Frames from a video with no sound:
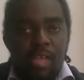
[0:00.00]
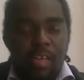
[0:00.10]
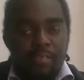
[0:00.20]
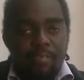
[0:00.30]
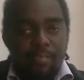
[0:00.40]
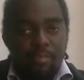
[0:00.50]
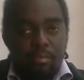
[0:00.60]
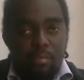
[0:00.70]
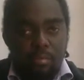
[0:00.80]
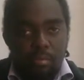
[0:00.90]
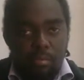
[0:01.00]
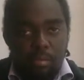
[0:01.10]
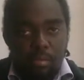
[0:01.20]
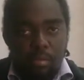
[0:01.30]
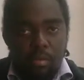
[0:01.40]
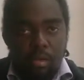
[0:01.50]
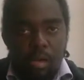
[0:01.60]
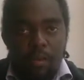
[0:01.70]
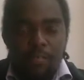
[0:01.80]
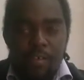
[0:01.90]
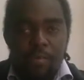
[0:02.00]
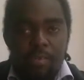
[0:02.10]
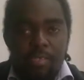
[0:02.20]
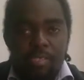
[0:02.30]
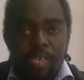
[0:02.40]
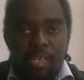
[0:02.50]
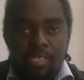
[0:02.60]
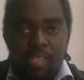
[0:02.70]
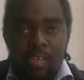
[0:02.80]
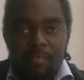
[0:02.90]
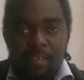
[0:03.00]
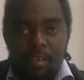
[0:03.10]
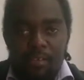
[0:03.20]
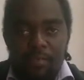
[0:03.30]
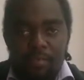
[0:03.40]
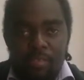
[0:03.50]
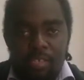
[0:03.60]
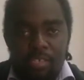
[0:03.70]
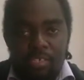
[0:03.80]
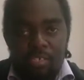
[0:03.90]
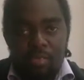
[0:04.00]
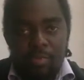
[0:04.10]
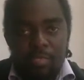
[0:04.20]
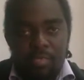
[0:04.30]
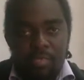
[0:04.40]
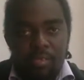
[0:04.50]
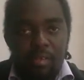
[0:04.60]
are fermions, as they have half integer spins.